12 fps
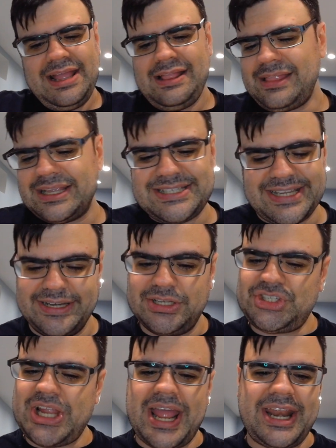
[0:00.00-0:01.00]
Listen,
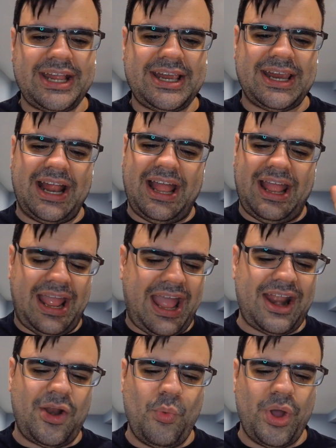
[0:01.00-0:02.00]
Shaddiq,
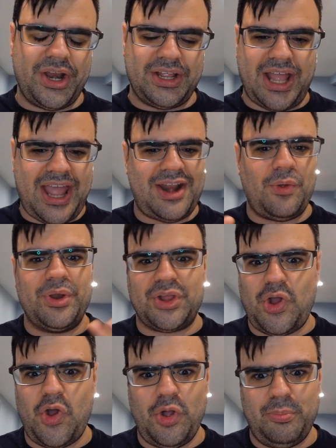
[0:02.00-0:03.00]
I, don't want to. I don't want
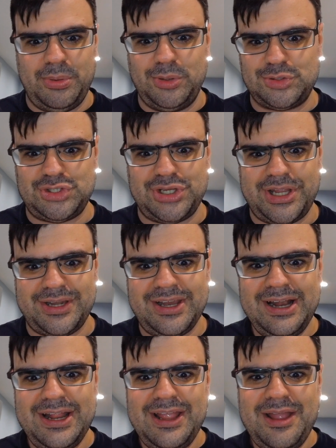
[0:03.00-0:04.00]
to call bullshit.
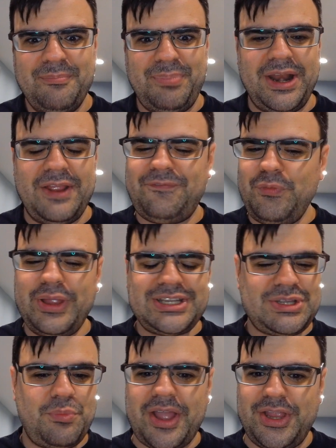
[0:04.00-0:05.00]
But if the
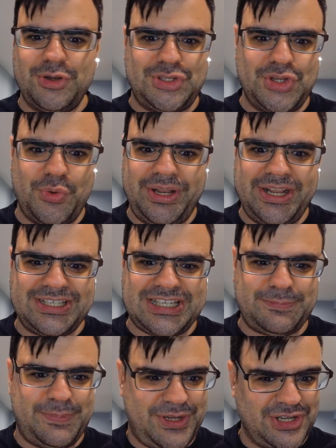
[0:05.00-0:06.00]
reason why you're doing this
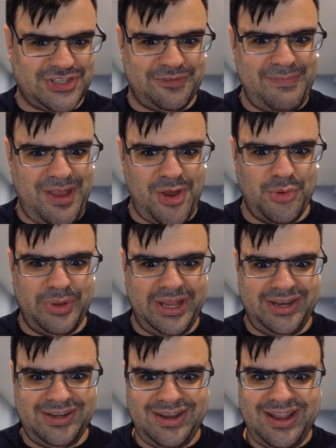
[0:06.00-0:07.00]
is because of
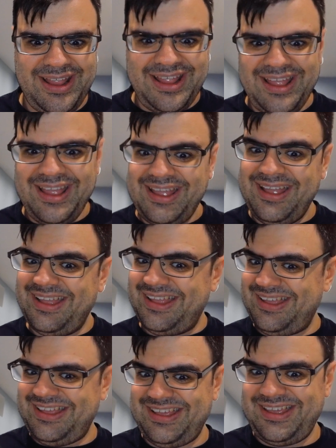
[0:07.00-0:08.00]
Miorine,
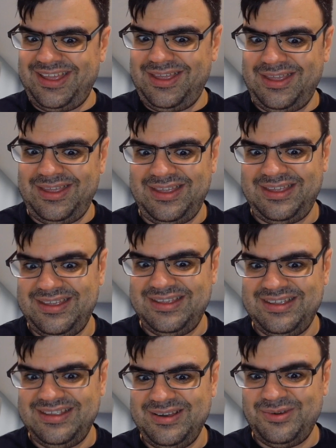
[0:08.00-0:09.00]
eh,
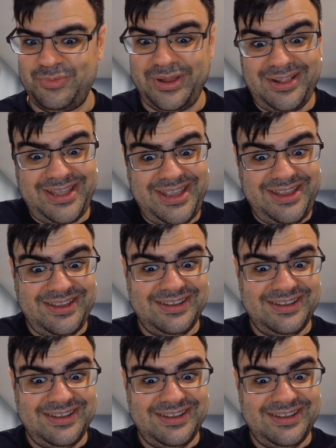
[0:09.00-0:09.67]
really?